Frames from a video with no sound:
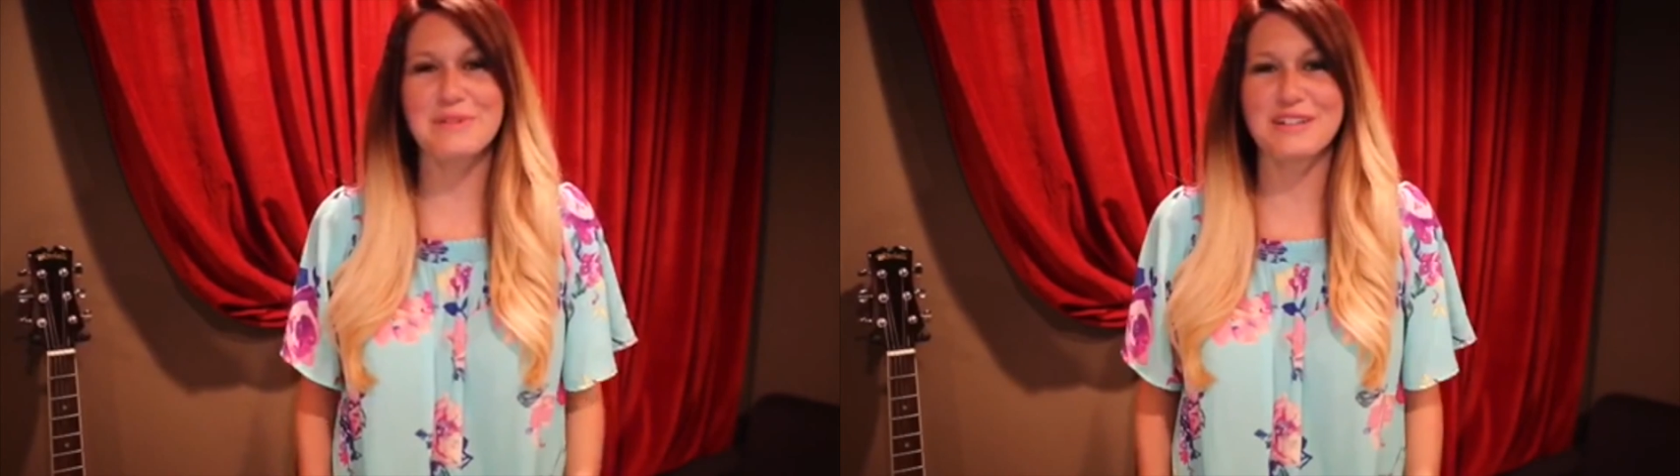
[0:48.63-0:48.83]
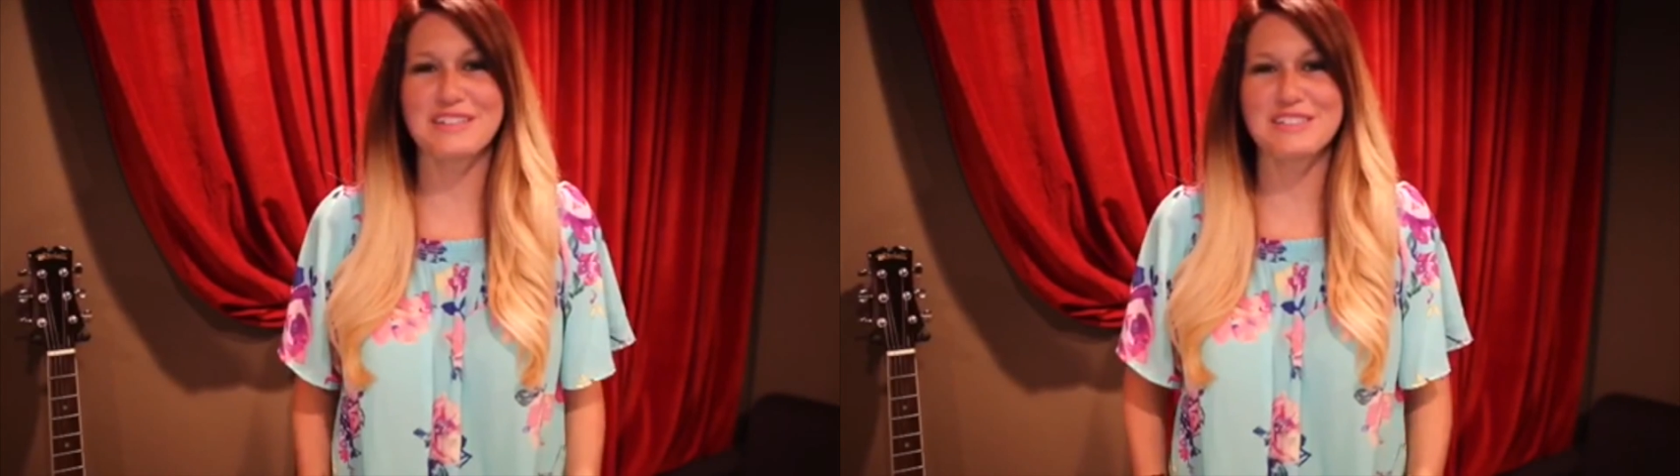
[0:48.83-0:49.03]

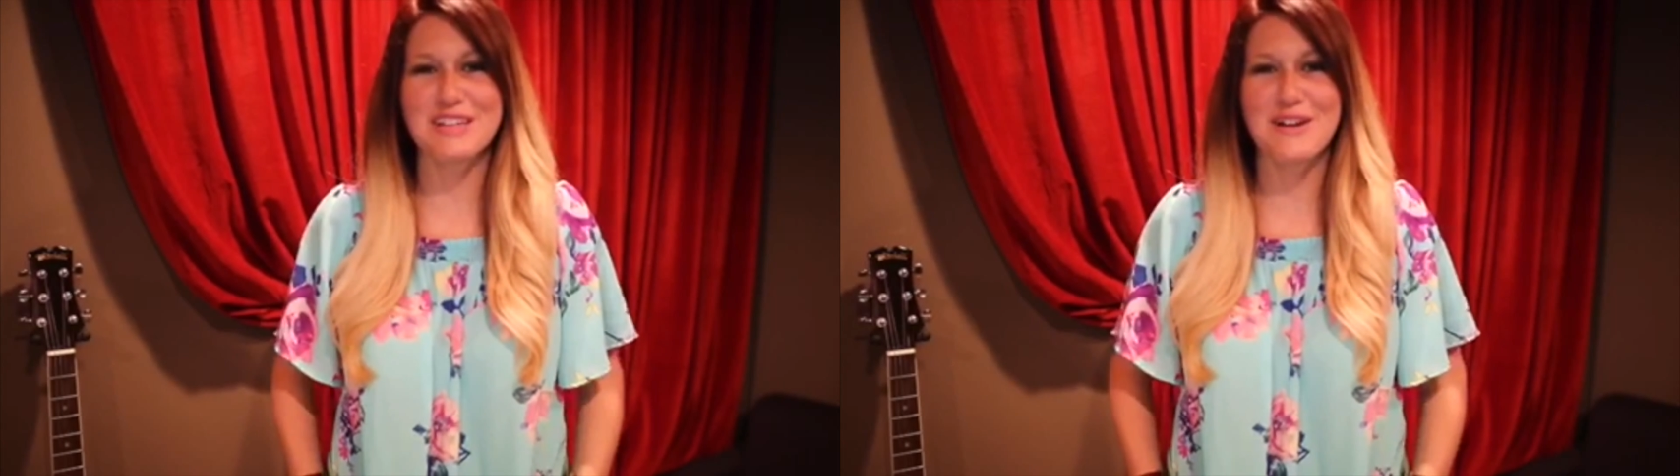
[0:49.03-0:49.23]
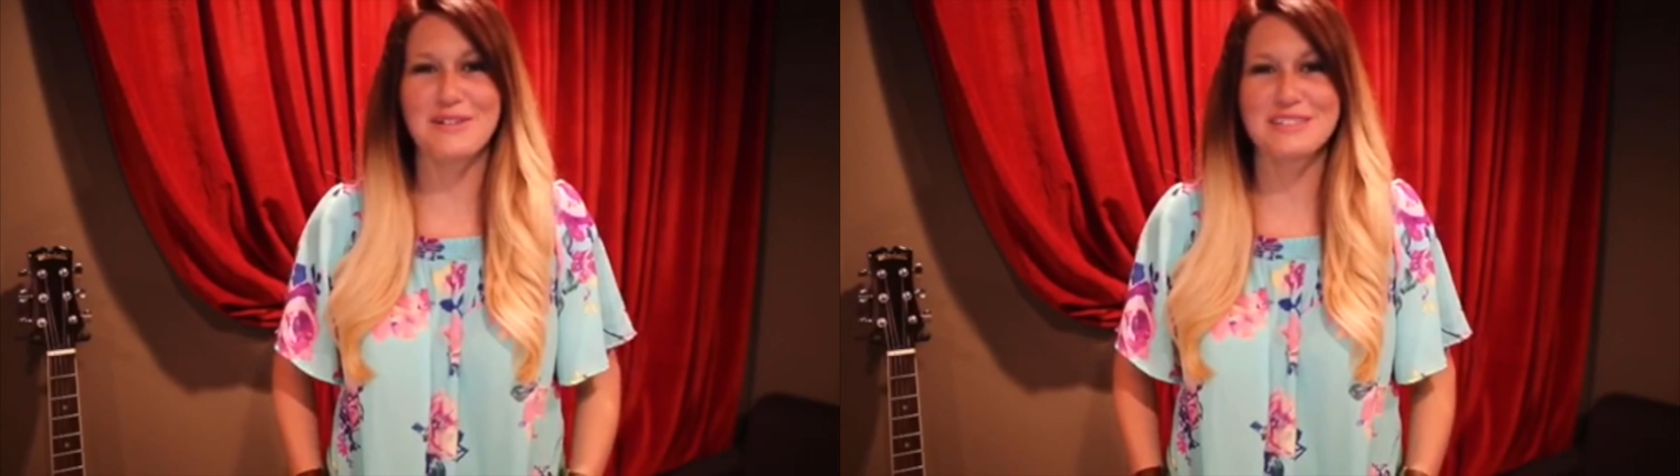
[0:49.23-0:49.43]
Morning
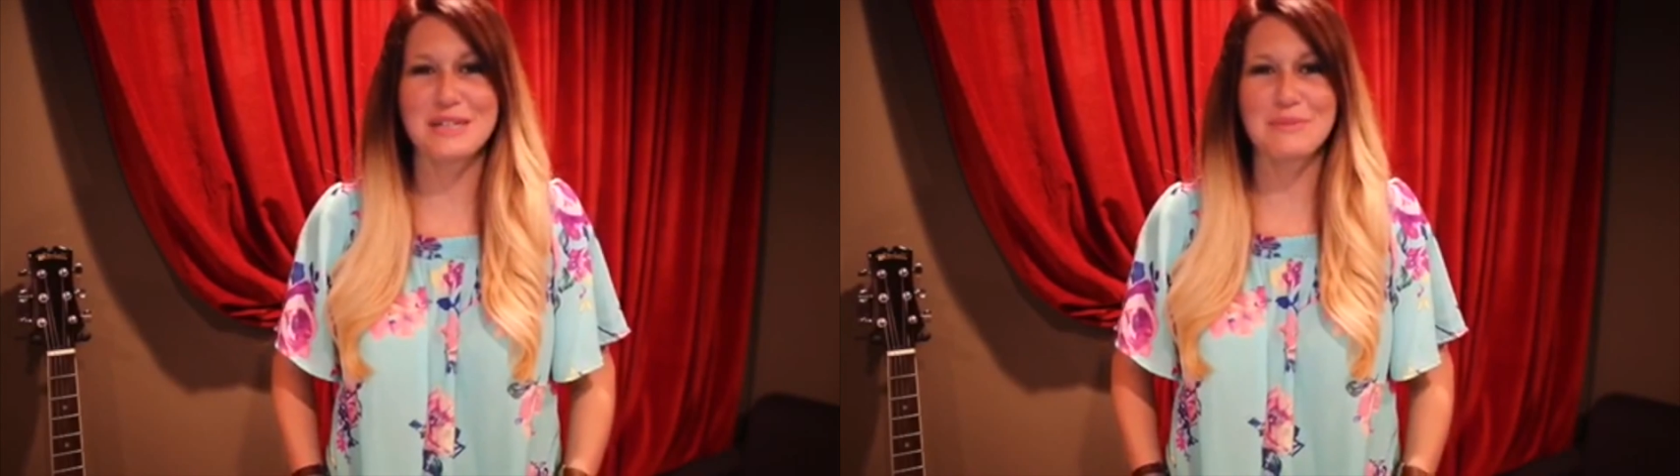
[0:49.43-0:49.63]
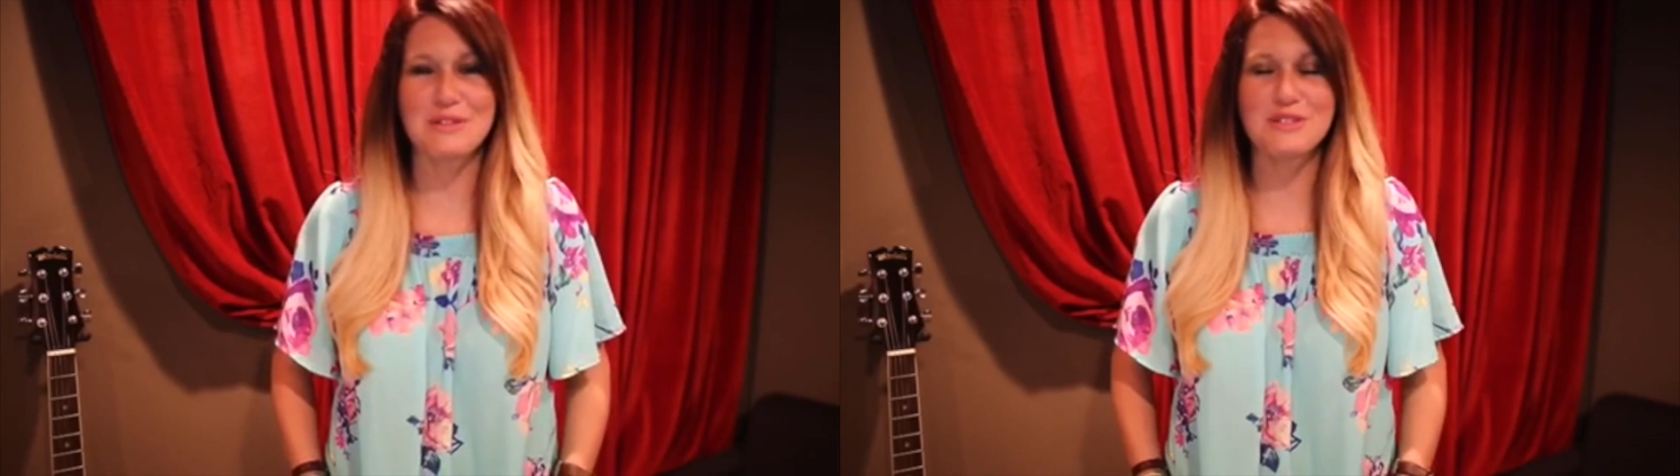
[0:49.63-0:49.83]
Show on
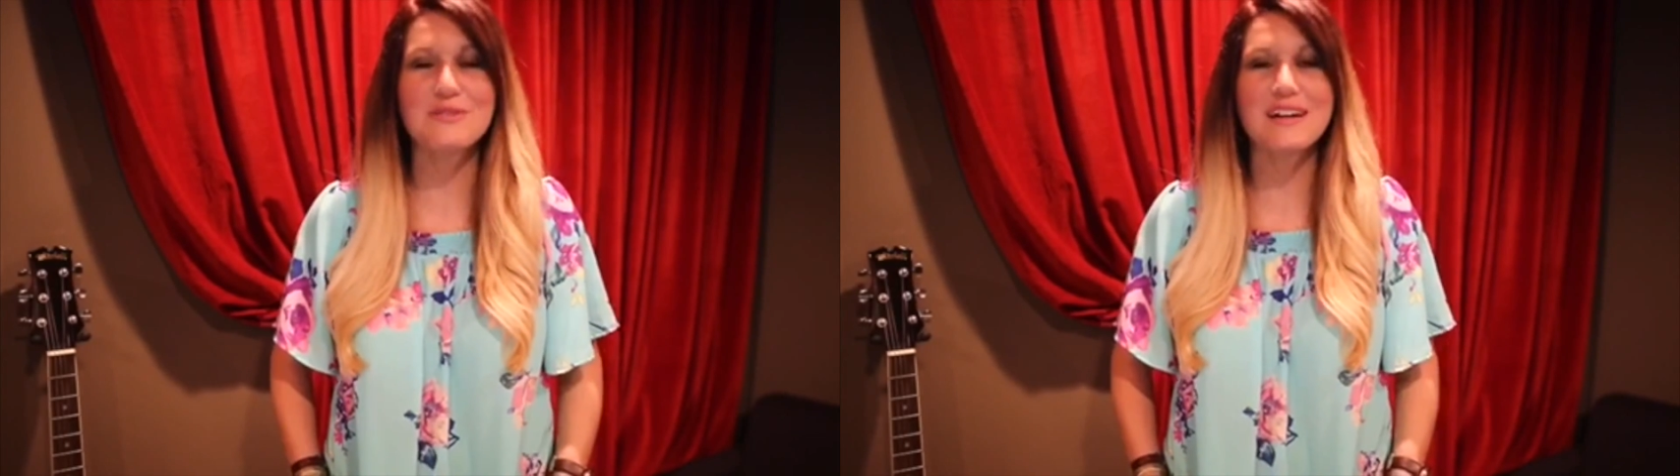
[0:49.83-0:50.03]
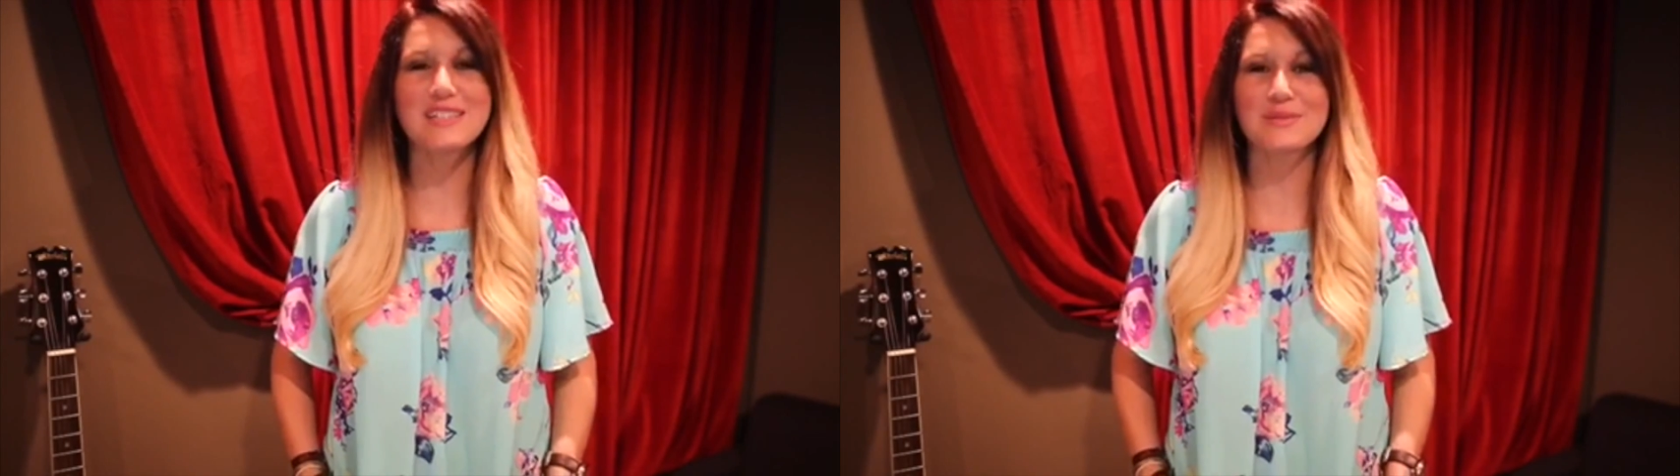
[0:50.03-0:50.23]
WUSY